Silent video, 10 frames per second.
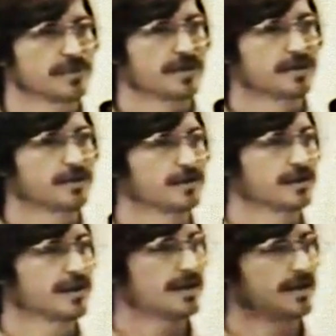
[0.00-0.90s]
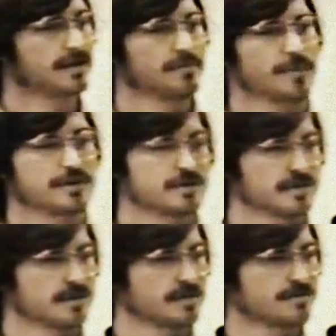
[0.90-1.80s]
And by the
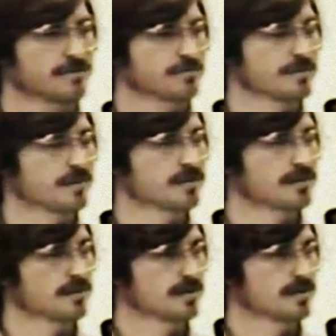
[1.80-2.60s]
10th of every month,